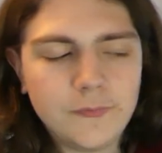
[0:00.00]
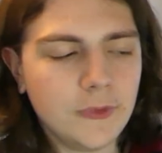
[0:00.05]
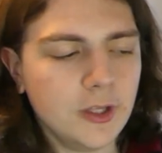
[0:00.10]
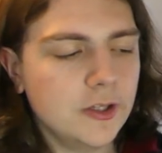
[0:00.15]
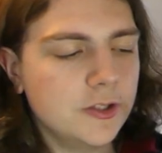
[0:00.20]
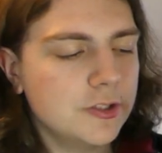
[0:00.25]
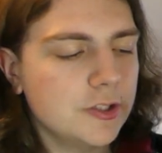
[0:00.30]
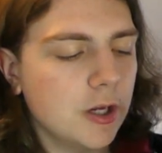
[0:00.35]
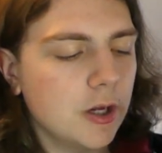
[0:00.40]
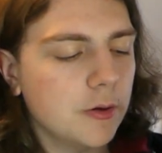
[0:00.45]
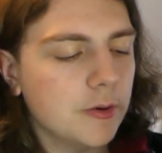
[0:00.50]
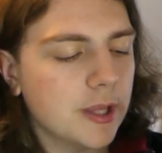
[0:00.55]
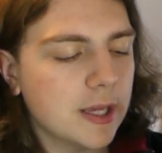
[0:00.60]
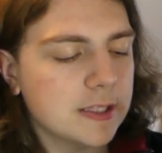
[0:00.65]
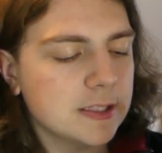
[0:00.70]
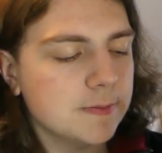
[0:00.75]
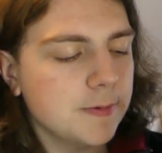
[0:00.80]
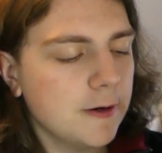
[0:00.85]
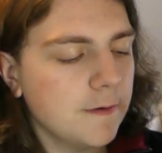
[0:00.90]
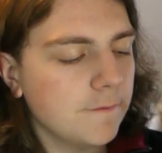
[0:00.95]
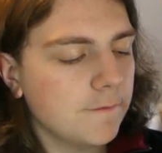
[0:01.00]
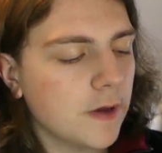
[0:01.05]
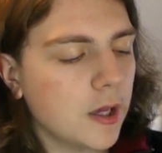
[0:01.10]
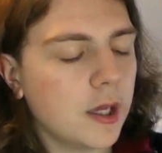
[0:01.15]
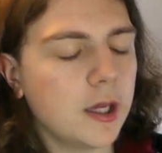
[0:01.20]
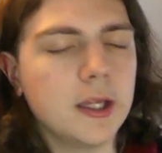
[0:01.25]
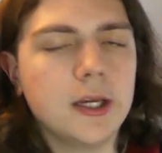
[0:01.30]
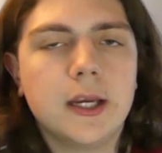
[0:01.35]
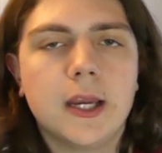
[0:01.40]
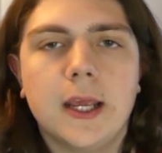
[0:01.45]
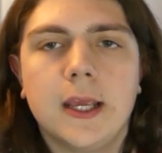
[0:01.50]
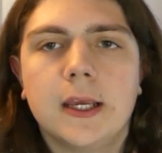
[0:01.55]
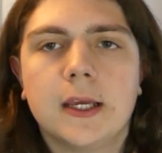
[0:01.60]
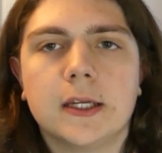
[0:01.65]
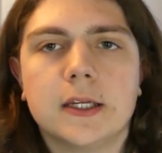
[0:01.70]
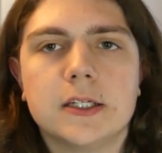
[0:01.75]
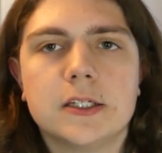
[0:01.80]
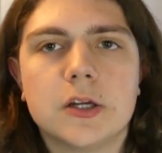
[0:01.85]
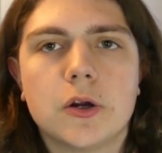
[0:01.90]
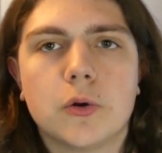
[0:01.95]
So that's been fun,
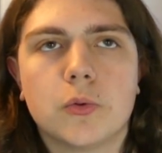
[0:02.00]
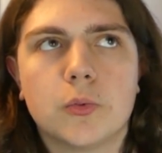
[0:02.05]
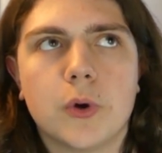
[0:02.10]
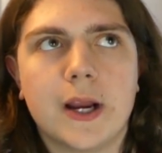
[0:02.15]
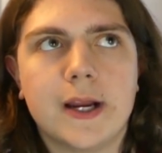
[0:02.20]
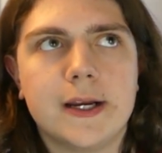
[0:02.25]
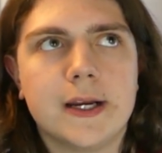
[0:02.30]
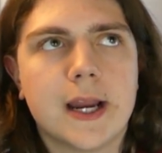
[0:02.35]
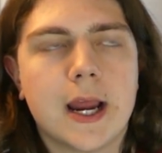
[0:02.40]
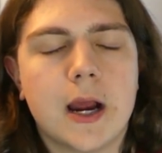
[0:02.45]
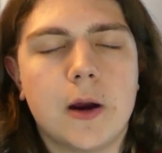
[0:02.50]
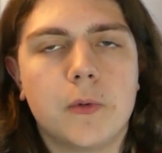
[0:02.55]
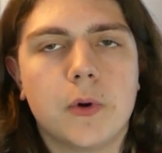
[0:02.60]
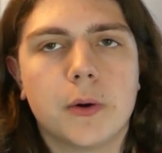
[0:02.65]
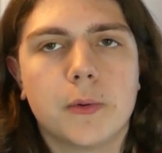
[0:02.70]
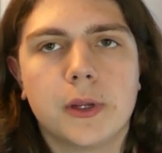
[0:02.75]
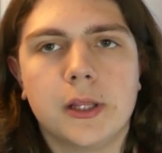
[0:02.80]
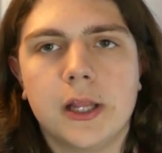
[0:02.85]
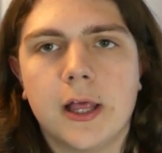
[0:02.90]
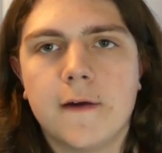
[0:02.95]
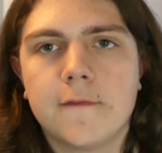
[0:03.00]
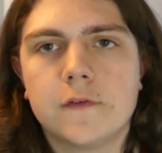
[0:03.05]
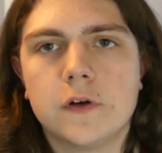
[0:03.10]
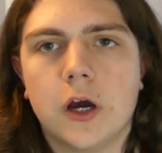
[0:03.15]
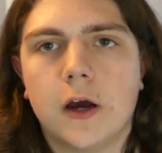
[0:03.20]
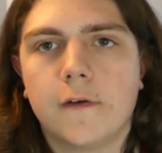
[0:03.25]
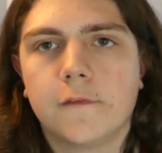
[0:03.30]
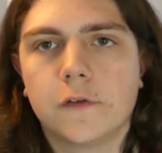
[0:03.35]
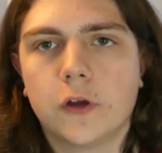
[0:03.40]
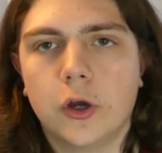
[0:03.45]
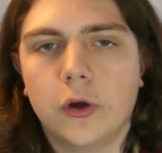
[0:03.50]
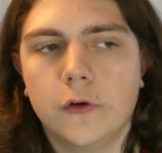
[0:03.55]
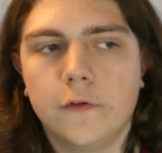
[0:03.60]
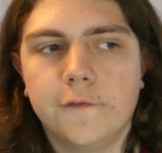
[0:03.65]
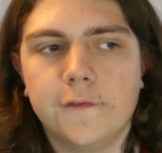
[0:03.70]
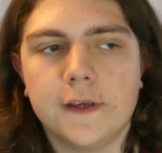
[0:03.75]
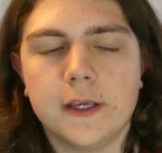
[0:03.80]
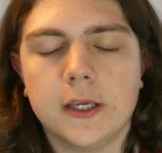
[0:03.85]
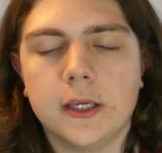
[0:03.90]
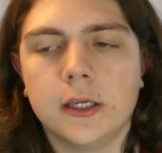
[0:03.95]
and right now where we left off,
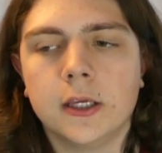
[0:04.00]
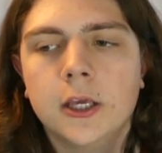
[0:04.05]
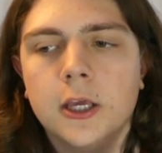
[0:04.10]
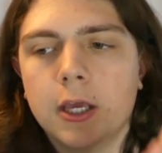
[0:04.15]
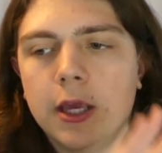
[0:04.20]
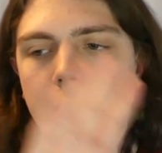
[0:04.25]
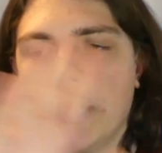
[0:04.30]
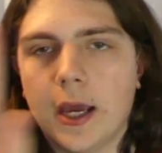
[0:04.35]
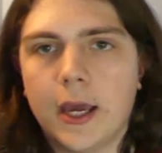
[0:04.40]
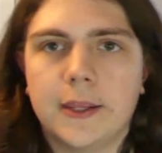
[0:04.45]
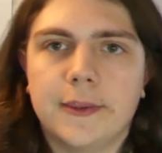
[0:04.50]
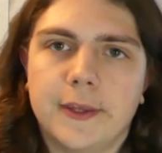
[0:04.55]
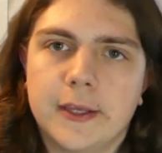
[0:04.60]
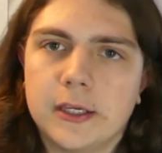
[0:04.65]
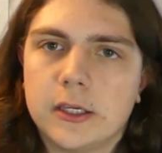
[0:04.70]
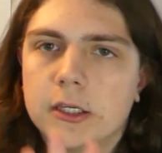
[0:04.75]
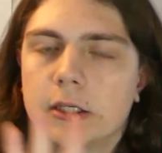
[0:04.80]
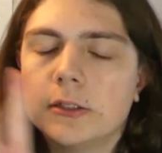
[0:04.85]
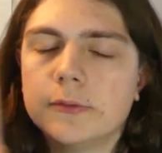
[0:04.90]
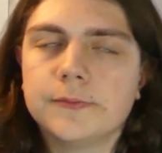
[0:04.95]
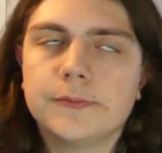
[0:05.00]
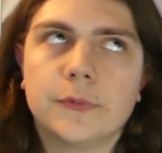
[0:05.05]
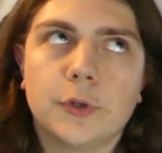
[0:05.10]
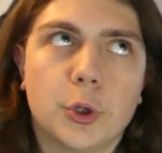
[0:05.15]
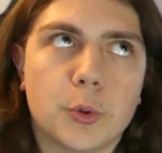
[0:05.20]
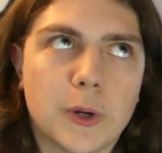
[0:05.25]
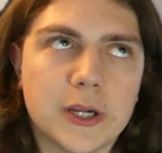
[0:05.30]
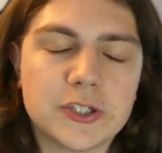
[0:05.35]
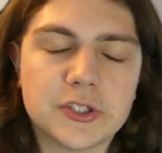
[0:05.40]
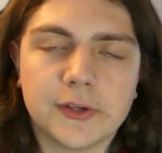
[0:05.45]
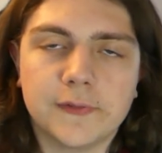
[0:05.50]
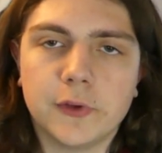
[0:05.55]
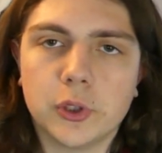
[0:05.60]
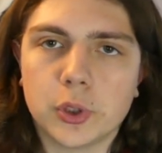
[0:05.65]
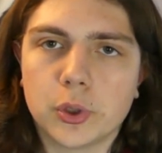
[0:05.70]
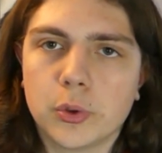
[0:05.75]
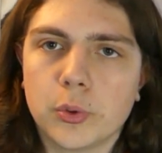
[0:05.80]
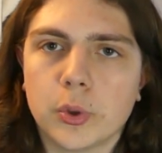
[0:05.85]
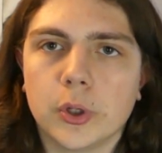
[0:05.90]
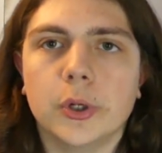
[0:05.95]
Kofi and like the rest of the
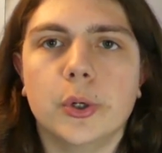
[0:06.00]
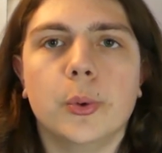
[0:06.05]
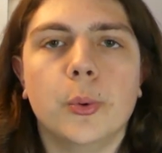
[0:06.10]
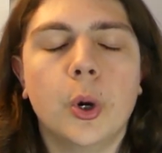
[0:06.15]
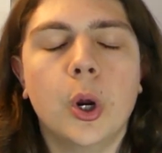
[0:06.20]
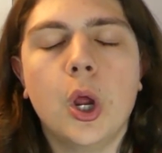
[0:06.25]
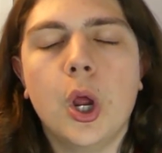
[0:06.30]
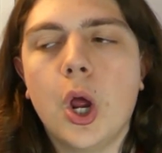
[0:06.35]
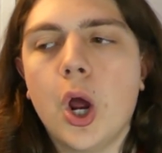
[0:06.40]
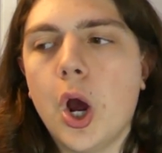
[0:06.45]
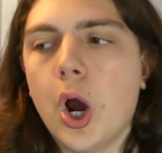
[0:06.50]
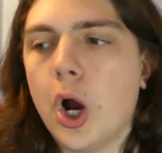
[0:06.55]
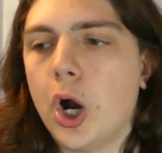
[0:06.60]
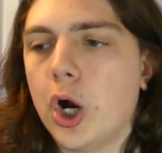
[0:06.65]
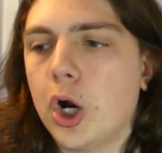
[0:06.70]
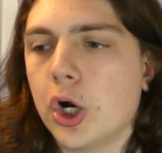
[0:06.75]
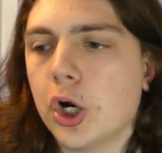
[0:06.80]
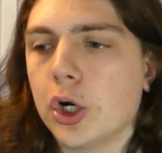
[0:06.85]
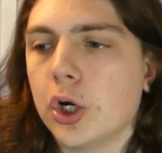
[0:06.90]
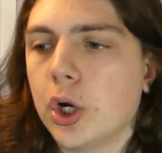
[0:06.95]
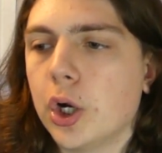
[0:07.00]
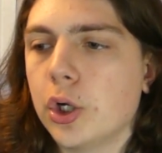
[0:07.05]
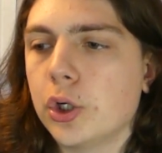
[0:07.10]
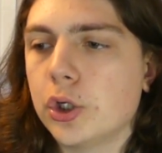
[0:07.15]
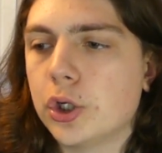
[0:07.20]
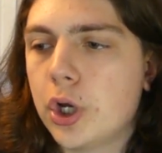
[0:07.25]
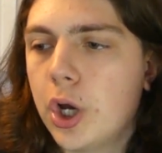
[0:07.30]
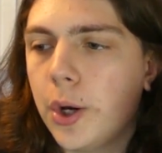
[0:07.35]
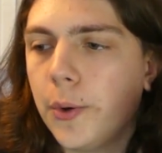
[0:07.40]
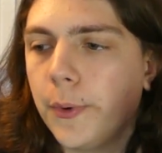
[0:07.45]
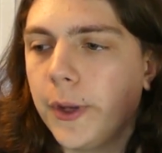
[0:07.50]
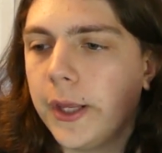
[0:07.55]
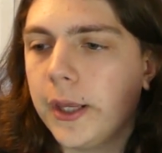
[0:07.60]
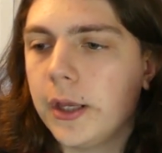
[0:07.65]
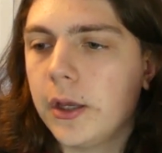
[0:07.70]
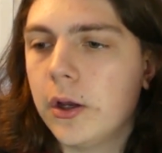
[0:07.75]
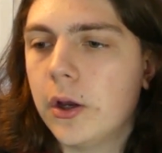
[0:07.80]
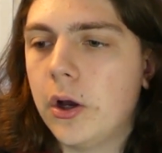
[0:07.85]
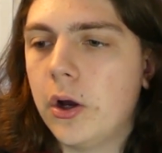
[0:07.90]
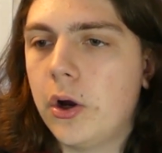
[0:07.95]
crew are
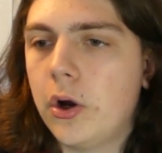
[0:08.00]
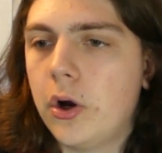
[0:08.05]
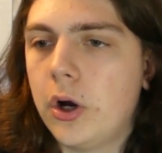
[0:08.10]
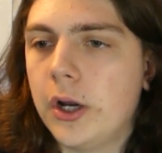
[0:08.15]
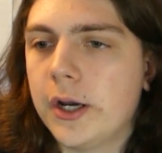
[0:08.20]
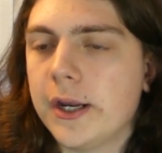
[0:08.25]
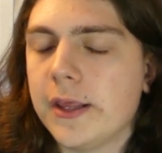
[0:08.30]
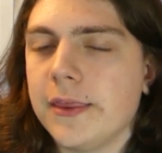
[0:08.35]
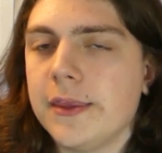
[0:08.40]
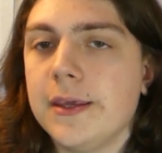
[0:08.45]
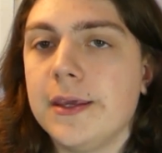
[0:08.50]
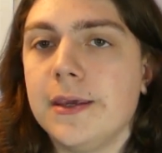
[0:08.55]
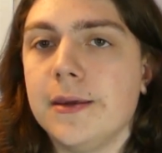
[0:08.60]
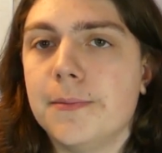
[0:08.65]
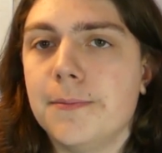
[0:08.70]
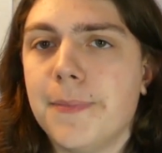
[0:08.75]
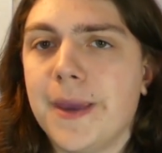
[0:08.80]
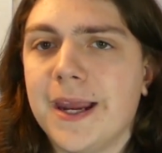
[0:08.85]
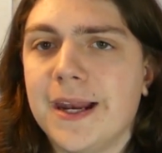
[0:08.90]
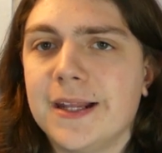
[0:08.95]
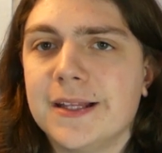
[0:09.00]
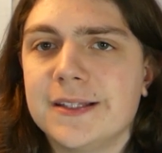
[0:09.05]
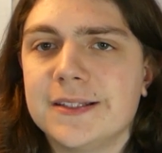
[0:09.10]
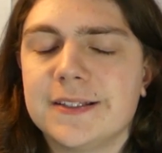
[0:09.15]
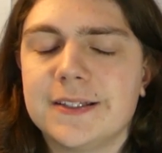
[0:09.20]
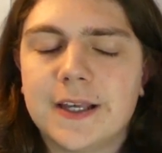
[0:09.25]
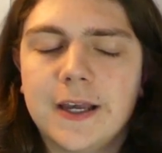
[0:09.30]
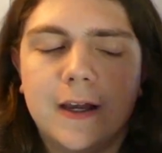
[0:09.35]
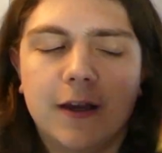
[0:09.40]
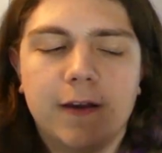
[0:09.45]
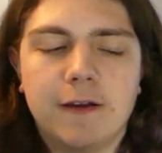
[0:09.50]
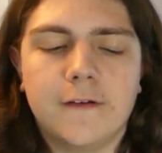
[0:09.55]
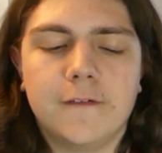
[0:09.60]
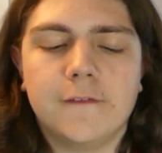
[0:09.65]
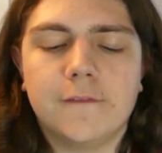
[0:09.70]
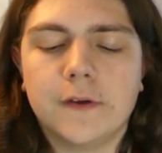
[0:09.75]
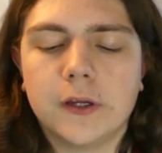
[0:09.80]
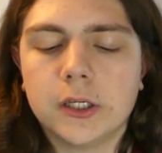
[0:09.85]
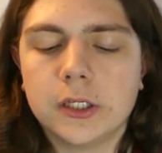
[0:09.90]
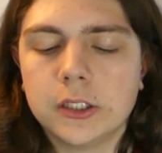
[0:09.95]
going on the Maidens
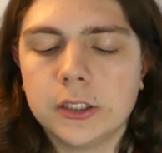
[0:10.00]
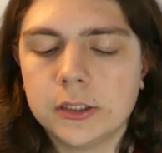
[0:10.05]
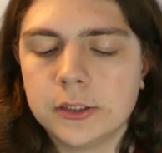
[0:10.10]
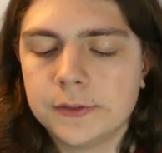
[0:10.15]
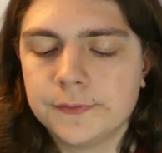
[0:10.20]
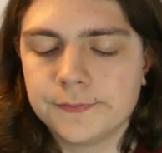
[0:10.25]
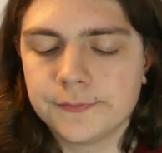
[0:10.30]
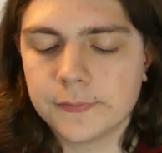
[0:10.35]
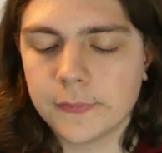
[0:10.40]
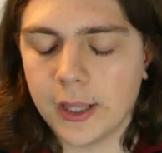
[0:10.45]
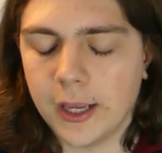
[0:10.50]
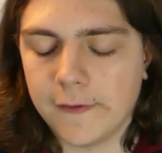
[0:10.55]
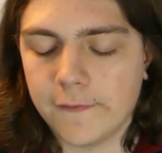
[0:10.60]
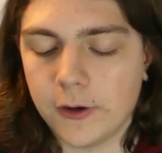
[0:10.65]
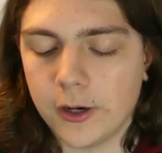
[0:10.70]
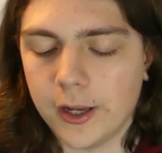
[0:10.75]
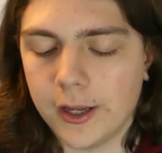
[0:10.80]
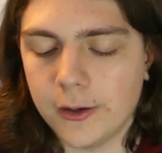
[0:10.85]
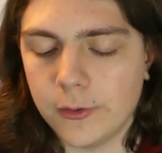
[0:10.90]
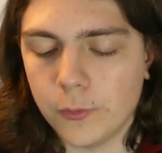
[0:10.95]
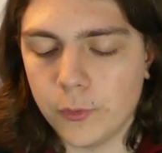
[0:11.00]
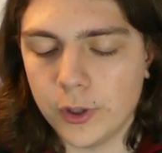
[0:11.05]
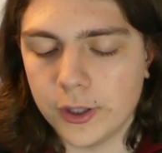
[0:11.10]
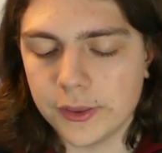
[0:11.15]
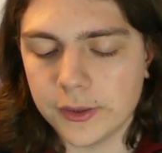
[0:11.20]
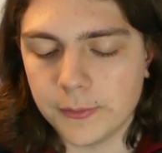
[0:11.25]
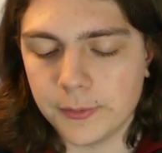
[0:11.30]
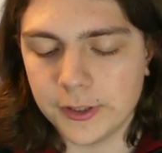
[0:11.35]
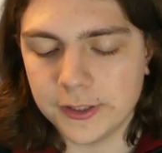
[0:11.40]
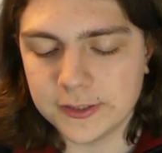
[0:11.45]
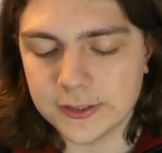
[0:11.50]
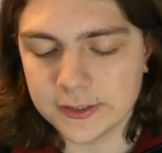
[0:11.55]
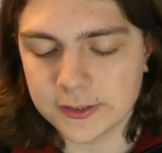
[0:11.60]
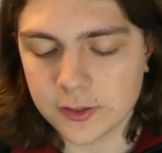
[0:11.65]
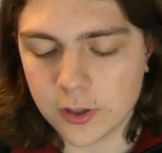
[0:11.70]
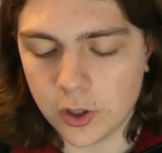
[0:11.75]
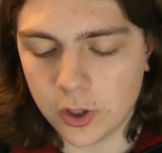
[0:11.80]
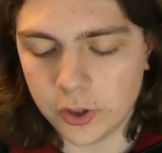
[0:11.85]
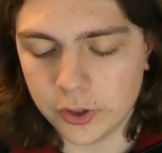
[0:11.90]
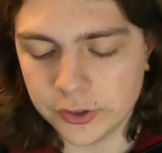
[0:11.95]
of, I forget what the place is
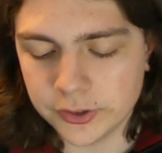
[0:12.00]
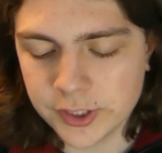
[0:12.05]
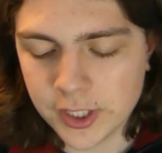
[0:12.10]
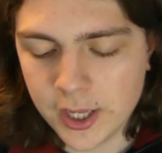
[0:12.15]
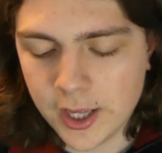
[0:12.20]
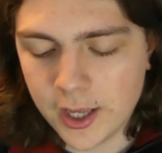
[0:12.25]
called,